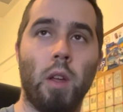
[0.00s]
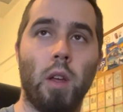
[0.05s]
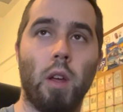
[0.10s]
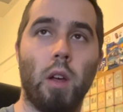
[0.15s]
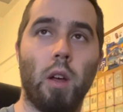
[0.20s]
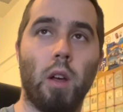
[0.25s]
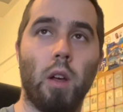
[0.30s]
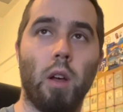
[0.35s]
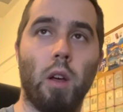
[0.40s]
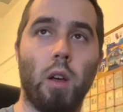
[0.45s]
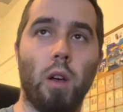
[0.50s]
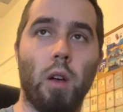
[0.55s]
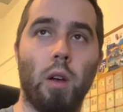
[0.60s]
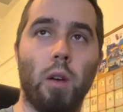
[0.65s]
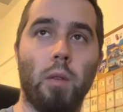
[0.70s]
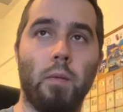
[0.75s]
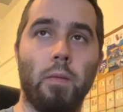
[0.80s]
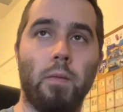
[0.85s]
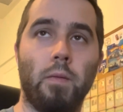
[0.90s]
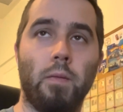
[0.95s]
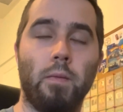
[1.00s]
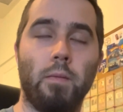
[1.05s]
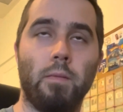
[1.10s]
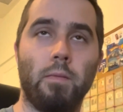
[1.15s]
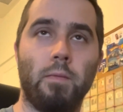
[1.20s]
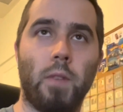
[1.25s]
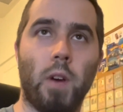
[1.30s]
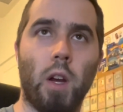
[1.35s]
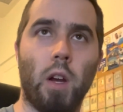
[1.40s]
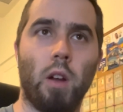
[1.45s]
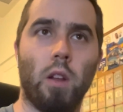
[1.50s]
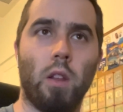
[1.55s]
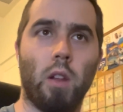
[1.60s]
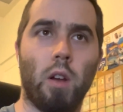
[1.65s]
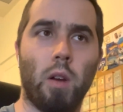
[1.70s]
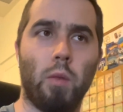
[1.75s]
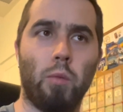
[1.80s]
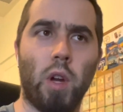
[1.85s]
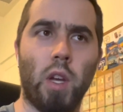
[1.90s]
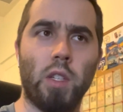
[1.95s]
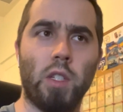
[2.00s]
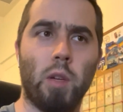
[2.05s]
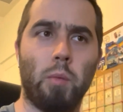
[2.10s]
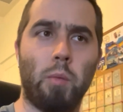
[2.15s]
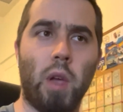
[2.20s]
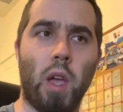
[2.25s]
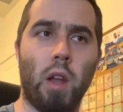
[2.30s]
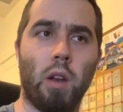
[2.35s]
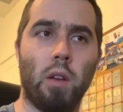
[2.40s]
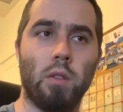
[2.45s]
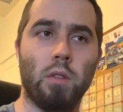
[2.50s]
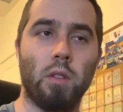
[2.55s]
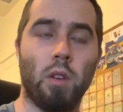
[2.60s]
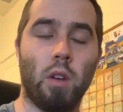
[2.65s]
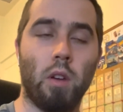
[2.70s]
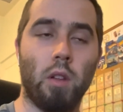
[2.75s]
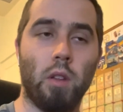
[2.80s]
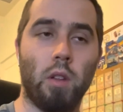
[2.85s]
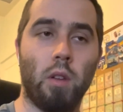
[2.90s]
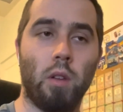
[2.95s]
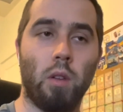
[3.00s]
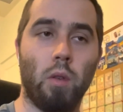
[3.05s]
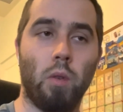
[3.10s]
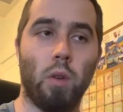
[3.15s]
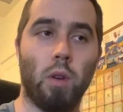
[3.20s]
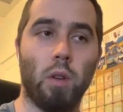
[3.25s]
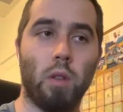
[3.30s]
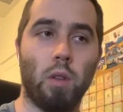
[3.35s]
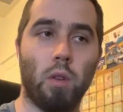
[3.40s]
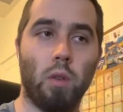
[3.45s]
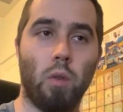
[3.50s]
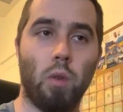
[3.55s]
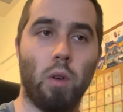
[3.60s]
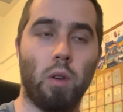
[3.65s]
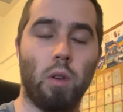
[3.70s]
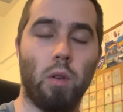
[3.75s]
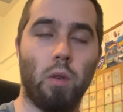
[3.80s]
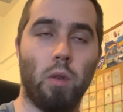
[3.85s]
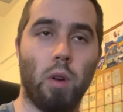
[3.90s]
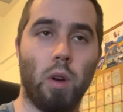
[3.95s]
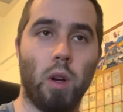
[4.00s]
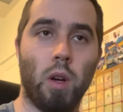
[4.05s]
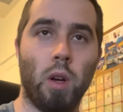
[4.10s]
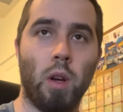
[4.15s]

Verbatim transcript: fire alarm riser panels on the north corridor